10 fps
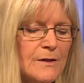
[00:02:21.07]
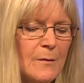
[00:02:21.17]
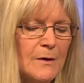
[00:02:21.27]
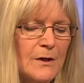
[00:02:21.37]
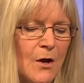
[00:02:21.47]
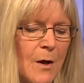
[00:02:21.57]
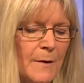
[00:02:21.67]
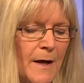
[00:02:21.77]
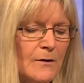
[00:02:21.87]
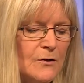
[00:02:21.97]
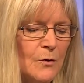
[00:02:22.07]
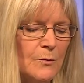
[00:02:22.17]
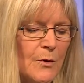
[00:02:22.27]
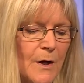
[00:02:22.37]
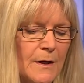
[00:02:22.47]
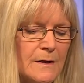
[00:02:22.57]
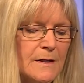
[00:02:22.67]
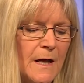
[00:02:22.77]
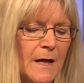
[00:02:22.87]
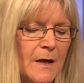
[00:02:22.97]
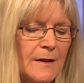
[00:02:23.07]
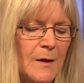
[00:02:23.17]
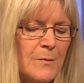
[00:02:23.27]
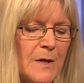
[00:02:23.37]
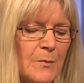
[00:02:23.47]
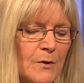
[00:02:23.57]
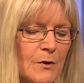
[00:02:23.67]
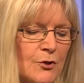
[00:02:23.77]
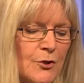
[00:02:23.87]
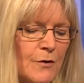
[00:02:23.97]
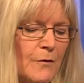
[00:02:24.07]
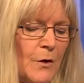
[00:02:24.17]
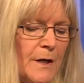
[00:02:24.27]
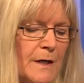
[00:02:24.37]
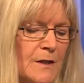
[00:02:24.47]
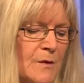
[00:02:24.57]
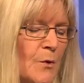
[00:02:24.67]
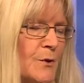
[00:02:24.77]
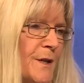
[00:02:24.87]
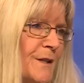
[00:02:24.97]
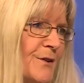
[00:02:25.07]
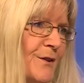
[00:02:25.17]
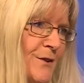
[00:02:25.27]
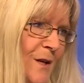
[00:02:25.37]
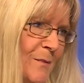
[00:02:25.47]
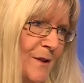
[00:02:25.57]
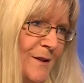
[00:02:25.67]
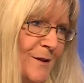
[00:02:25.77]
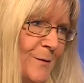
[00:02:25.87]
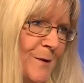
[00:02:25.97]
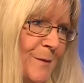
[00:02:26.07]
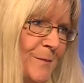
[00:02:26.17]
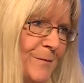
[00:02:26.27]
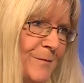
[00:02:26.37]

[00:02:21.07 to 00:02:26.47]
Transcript: some of the common household products that people should avoid disposing into their septic yeah, systems? Yeah, so we want